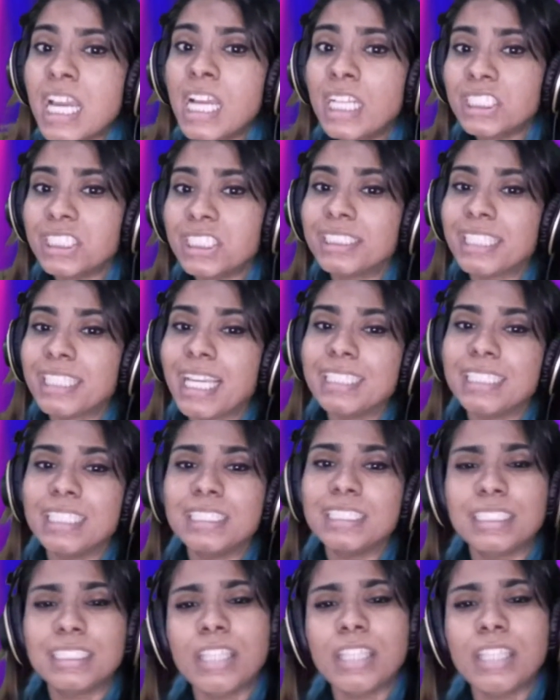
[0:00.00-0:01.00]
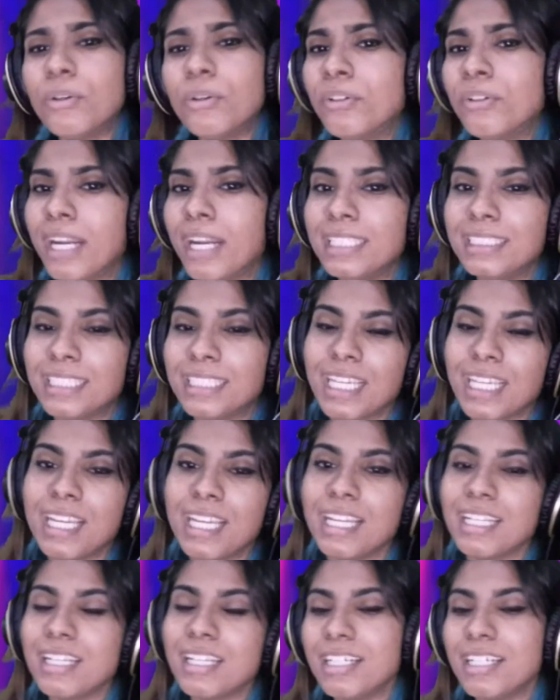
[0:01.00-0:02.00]
She says it's so
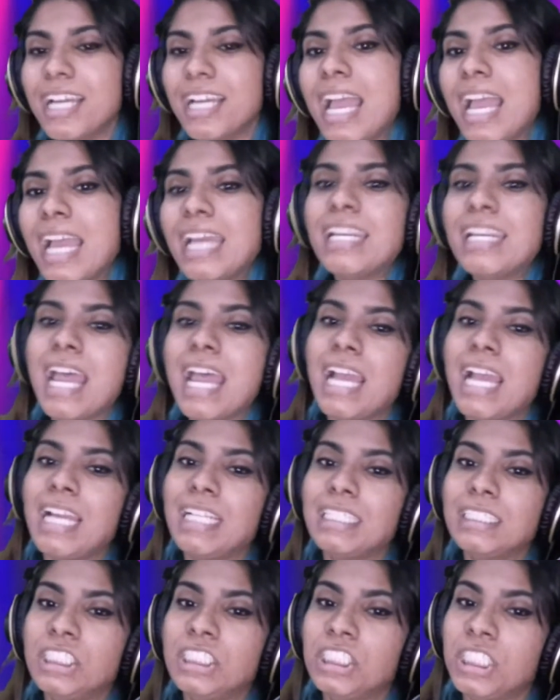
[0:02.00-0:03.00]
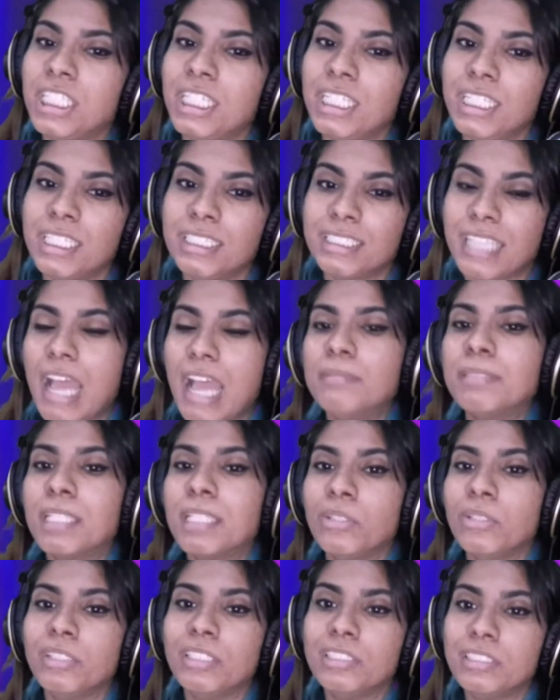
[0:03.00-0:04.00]
crazy in her head, and she is
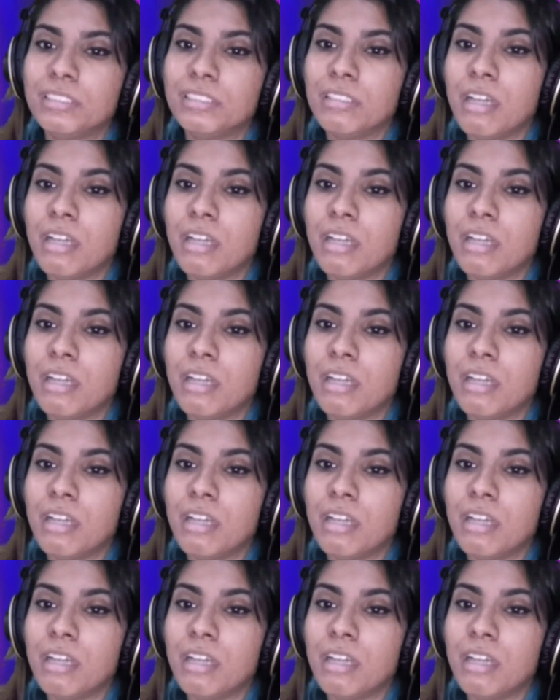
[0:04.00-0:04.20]
absolutely